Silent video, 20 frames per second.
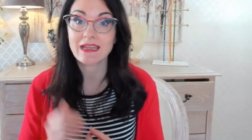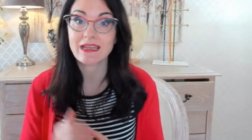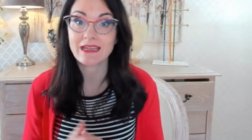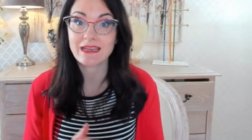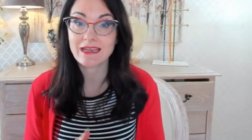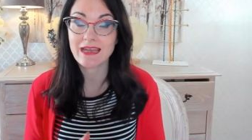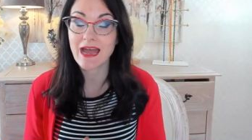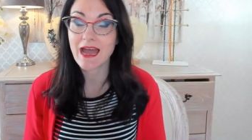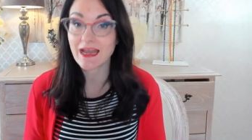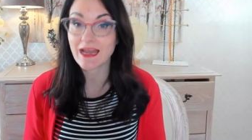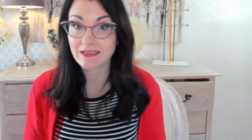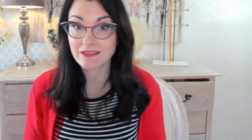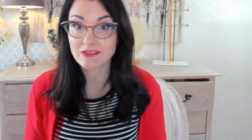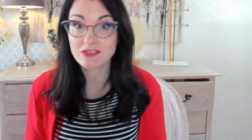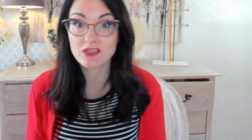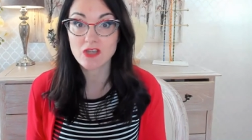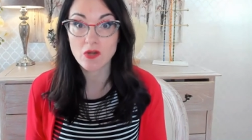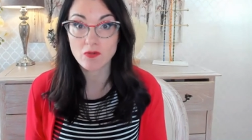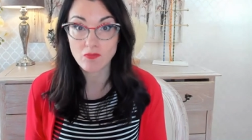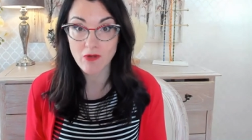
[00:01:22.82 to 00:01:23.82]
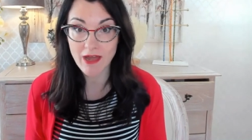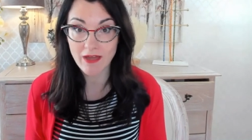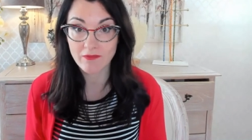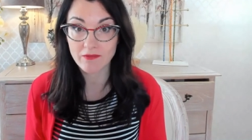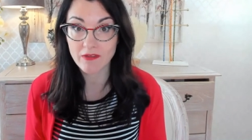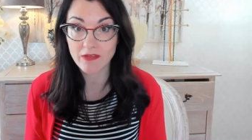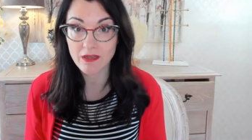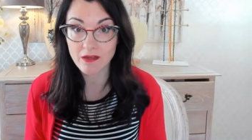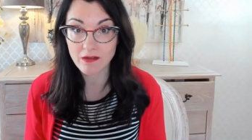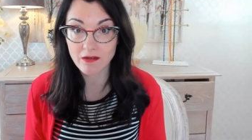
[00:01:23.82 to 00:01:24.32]
in and
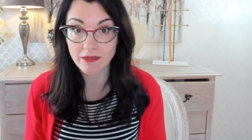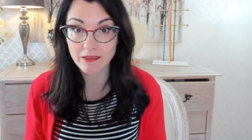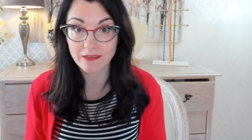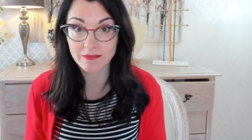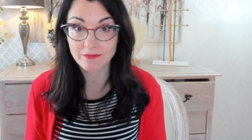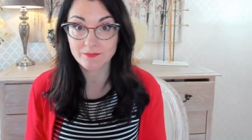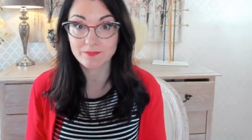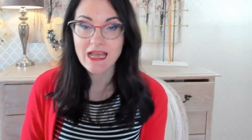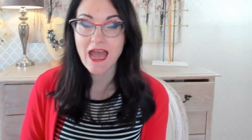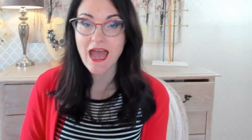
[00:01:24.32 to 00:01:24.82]
around the eye.